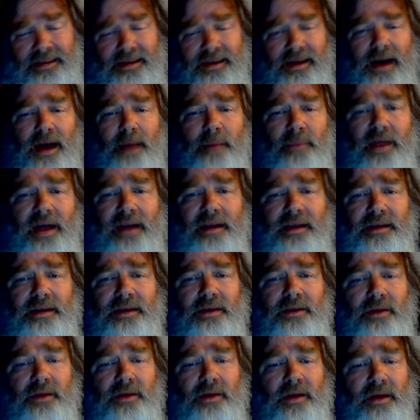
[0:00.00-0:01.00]
I'm not going
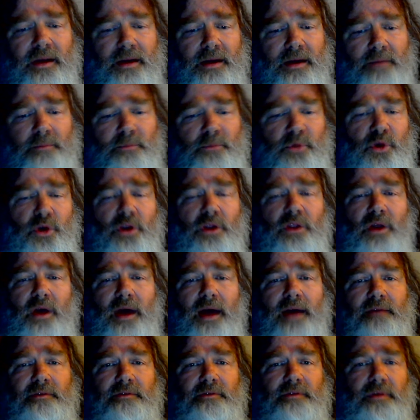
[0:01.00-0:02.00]
to put a
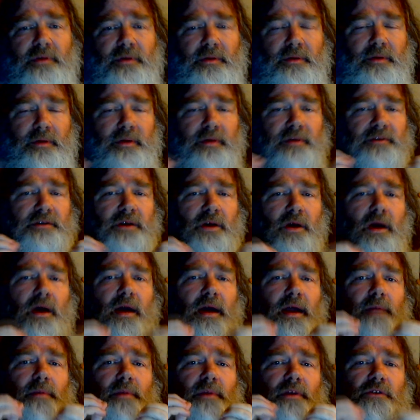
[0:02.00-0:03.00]
lot of
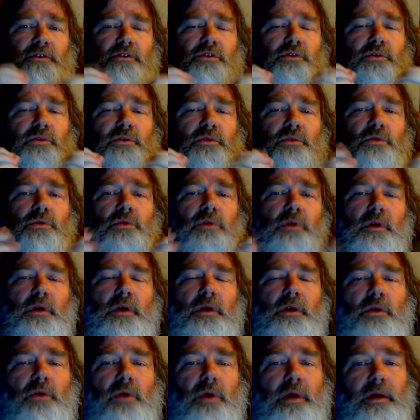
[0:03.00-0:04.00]
time into
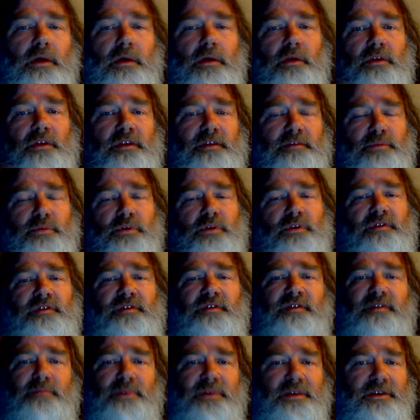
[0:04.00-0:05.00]
going, oh, this
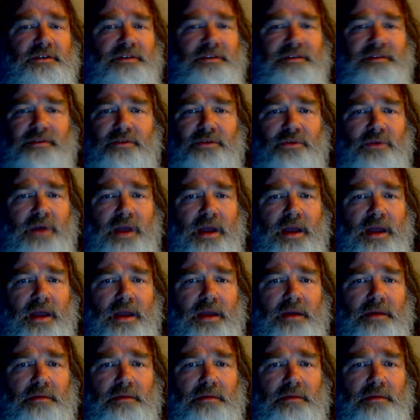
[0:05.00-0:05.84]
person's speech isn't okay.